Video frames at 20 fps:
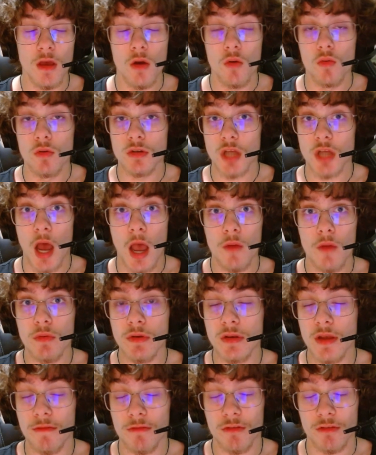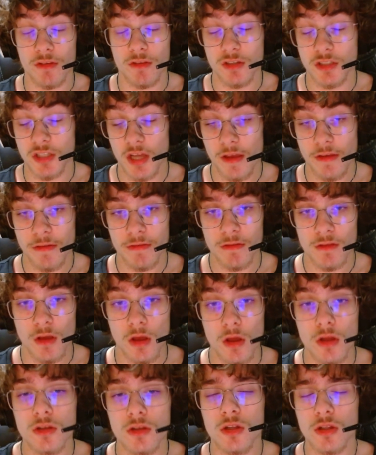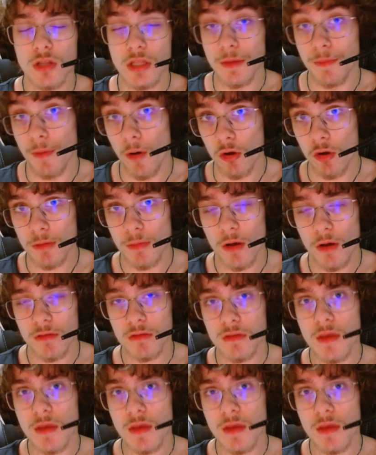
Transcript: which I would never suggest, delete Pokeballs.